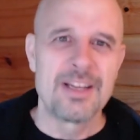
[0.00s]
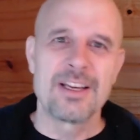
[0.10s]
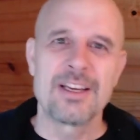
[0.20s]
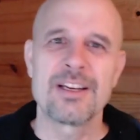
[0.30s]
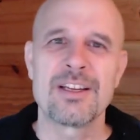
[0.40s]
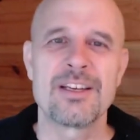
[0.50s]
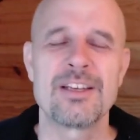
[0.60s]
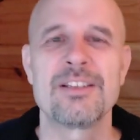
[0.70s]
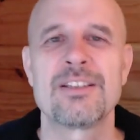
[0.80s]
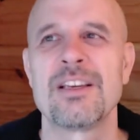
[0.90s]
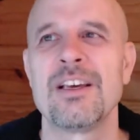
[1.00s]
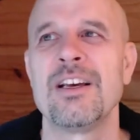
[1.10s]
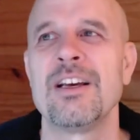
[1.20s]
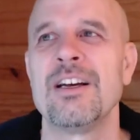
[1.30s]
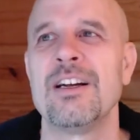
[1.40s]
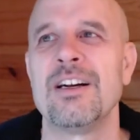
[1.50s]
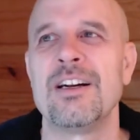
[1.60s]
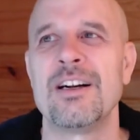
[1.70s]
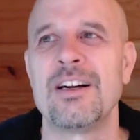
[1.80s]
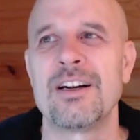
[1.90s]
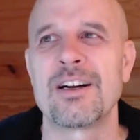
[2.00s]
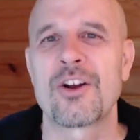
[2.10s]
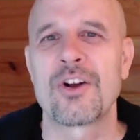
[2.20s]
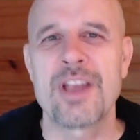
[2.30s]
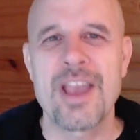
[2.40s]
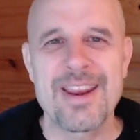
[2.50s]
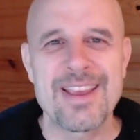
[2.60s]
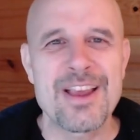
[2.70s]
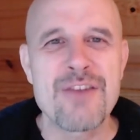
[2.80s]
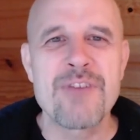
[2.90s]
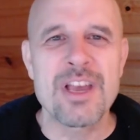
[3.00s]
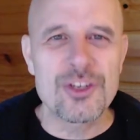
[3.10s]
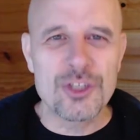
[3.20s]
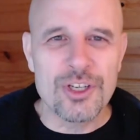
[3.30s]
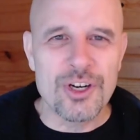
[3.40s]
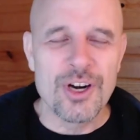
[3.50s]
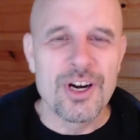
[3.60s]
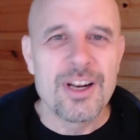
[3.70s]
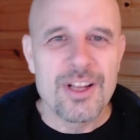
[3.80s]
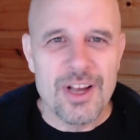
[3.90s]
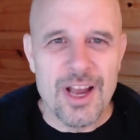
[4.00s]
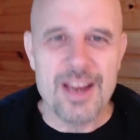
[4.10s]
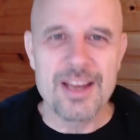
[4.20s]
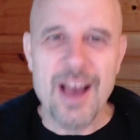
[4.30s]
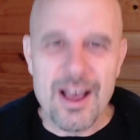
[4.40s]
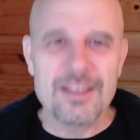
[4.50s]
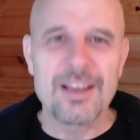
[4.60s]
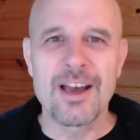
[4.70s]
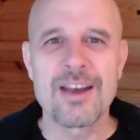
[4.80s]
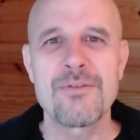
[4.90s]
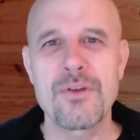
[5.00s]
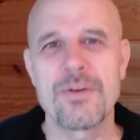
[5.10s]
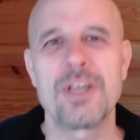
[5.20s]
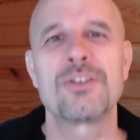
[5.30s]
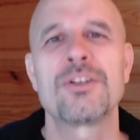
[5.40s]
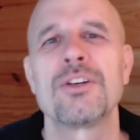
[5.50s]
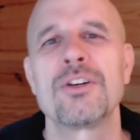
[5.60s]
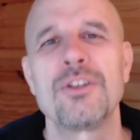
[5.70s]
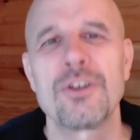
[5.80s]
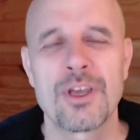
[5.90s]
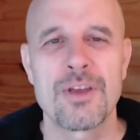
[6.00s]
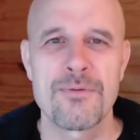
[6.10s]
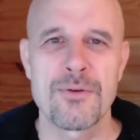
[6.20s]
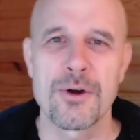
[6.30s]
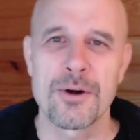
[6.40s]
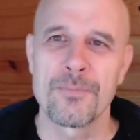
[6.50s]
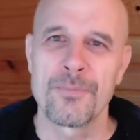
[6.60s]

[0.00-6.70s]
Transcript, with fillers: It is creating adventure and then not the kind of adventure you're looking for.